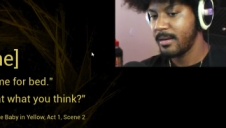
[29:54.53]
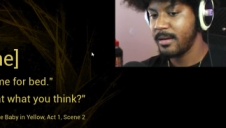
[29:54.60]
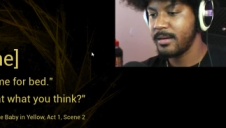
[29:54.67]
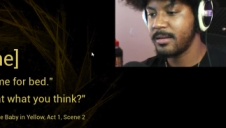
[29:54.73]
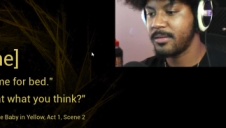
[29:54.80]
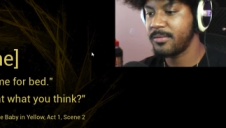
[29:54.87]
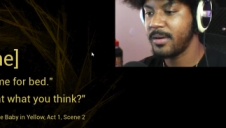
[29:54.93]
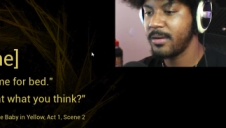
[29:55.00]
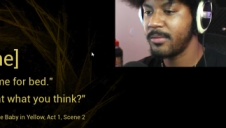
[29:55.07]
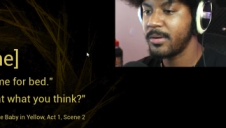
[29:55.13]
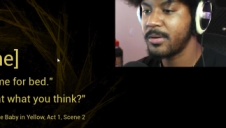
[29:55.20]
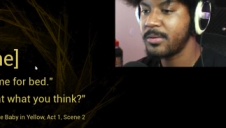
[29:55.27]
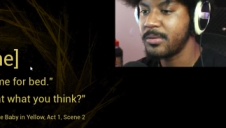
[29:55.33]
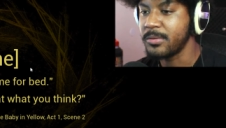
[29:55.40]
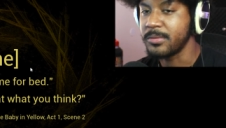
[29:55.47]
That is
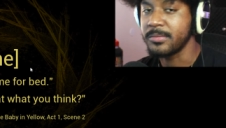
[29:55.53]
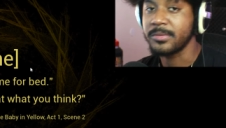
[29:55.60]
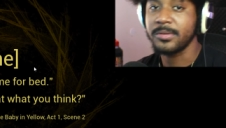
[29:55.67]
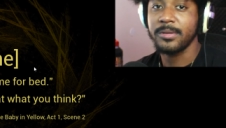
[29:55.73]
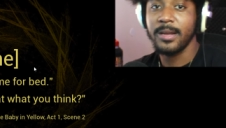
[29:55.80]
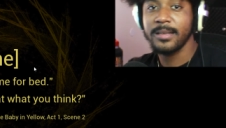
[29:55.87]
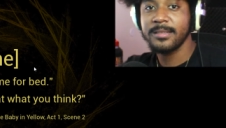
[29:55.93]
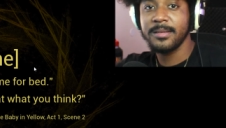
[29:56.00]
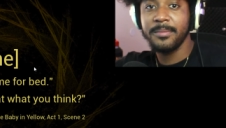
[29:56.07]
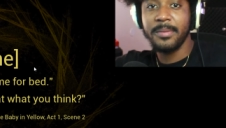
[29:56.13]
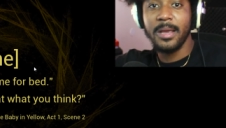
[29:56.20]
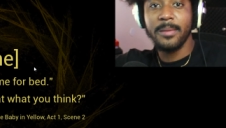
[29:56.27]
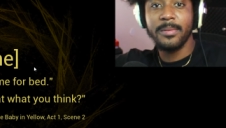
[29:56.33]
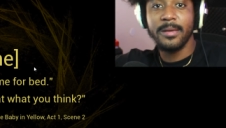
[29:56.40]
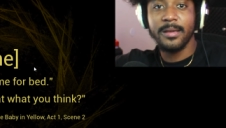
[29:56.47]
very cool. So that's the
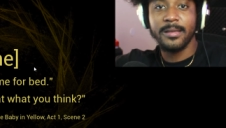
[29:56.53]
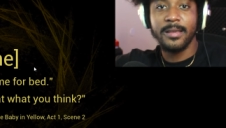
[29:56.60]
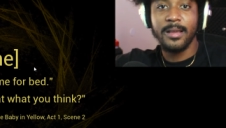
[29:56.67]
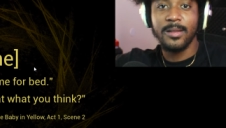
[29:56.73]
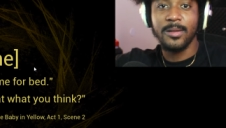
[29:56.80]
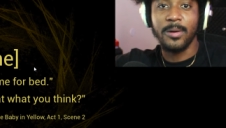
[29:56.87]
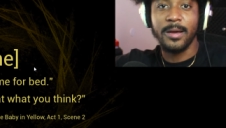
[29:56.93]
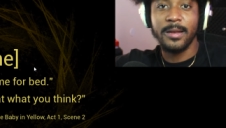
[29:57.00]
baby in yellow.